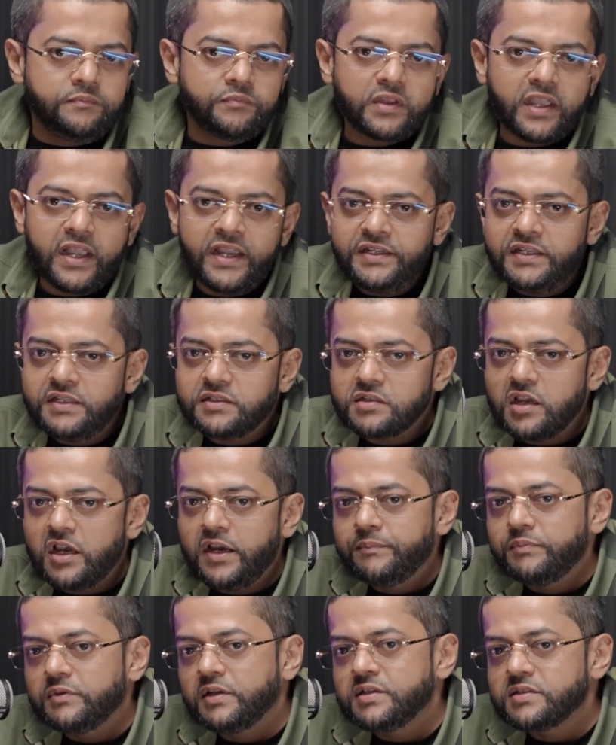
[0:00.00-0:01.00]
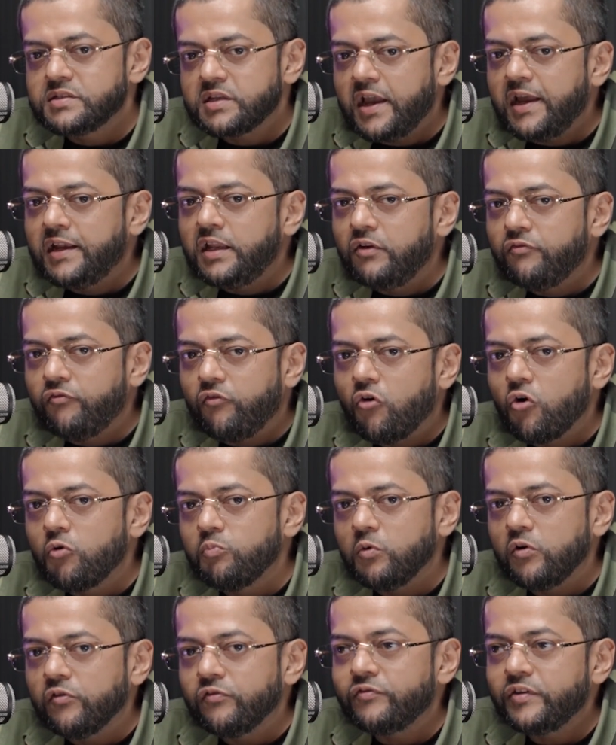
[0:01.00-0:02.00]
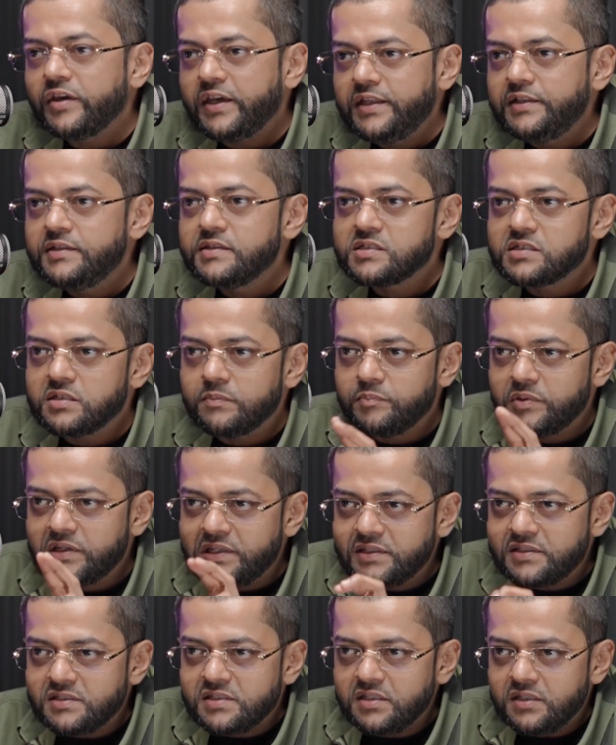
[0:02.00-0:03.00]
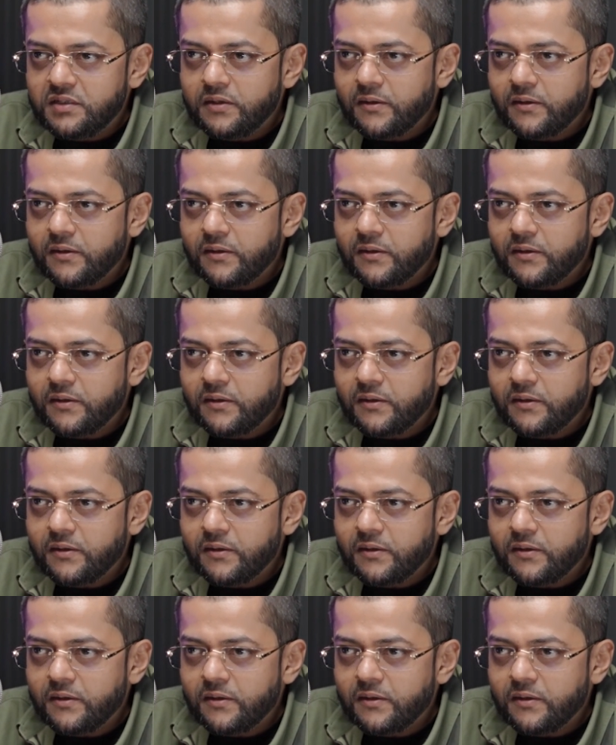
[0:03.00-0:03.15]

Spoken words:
anytime there's any form of instability,